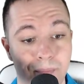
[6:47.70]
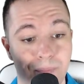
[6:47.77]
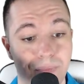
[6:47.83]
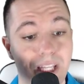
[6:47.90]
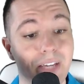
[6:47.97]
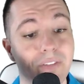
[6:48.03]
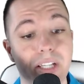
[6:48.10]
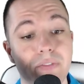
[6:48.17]

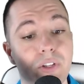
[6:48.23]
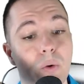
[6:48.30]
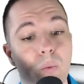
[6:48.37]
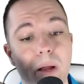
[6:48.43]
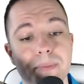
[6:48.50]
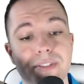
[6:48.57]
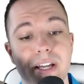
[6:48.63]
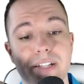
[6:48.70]
Even if your
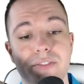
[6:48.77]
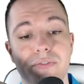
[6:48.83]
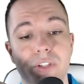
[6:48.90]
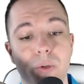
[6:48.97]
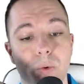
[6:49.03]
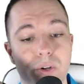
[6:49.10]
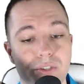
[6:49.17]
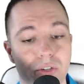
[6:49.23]
website's
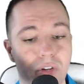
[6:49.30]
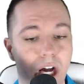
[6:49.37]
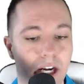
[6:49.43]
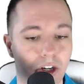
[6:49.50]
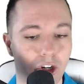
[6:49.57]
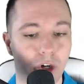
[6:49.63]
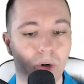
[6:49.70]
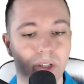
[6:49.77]
viewers are not
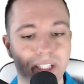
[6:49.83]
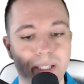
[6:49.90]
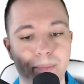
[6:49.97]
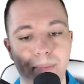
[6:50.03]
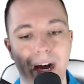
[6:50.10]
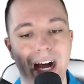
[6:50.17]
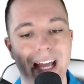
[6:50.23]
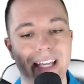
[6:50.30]
currently
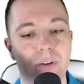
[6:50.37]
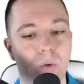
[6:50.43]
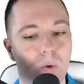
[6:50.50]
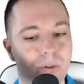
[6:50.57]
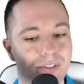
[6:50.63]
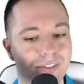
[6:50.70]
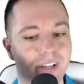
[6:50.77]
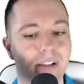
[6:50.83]
buying or
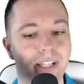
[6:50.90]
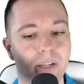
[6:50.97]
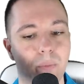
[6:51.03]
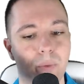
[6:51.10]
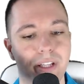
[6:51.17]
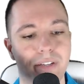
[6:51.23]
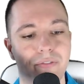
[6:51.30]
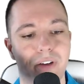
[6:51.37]
selling when
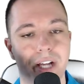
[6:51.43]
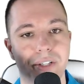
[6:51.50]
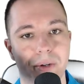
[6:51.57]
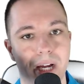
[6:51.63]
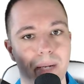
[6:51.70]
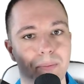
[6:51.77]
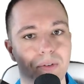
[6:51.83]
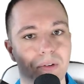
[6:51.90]
they find your
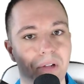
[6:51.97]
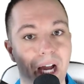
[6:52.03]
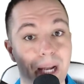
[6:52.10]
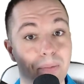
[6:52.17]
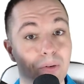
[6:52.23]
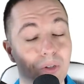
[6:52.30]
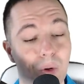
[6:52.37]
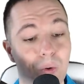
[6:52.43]

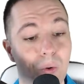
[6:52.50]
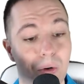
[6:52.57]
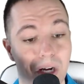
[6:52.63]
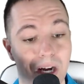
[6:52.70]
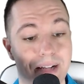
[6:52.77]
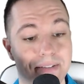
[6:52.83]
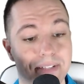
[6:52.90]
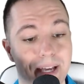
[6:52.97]
hyperlocal
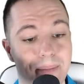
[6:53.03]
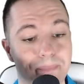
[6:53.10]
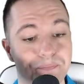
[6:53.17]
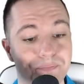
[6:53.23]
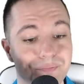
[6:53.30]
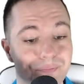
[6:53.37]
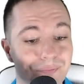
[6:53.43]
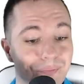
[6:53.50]
content,
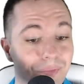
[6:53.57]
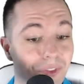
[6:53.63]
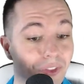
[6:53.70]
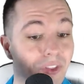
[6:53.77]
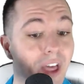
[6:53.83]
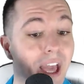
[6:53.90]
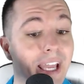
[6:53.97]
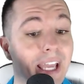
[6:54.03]

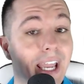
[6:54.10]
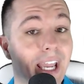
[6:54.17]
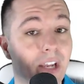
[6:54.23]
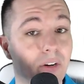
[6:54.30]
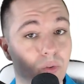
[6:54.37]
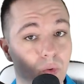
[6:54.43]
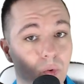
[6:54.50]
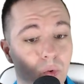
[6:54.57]
they
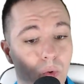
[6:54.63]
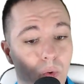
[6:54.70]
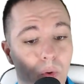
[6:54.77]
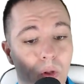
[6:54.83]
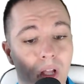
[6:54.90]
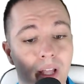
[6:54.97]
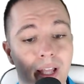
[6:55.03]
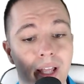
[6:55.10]
and Google
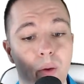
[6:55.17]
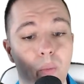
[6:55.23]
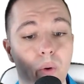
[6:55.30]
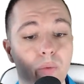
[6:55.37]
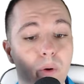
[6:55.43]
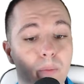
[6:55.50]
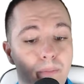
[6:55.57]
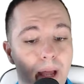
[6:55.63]
will
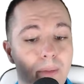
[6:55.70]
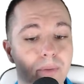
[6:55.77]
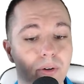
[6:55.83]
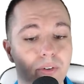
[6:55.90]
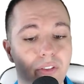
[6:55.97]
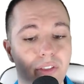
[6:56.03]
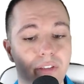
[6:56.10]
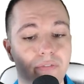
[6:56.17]
remember
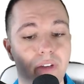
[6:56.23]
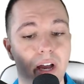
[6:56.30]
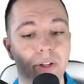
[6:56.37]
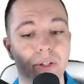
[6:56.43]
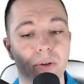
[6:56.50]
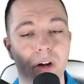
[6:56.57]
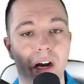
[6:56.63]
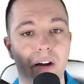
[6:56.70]
that they found
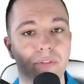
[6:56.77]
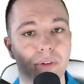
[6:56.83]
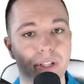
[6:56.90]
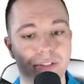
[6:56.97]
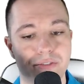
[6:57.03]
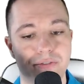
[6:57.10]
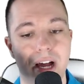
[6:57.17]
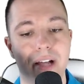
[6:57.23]
your
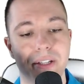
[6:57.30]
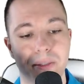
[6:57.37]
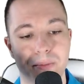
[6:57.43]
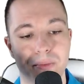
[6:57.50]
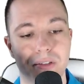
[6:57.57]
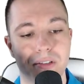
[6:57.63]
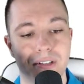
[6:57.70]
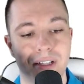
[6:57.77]
offerings
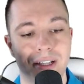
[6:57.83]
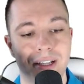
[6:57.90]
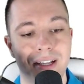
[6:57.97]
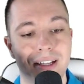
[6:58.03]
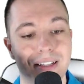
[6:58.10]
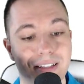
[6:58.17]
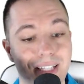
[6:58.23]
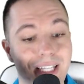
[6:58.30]
valuable.
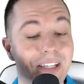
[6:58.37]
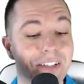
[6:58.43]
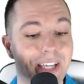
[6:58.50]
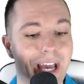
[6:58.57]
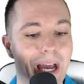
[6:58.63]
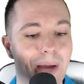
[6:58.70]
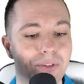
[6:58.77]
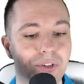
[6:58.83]
Lead
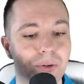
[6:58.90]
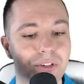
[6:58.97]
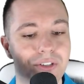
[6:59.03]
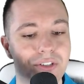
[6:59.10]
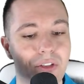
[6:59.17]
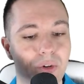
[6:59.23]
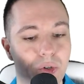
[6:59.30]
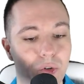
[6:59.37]
capture is
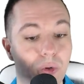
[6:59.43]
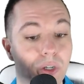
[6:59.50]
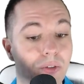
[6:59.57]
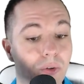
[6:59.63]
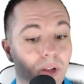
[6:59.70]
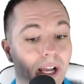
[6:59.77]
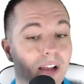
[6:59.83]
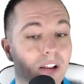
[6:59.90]
another
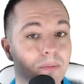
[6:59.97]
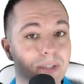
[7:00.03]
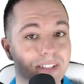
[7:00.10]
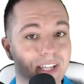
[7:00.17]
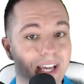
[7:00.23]
critical element to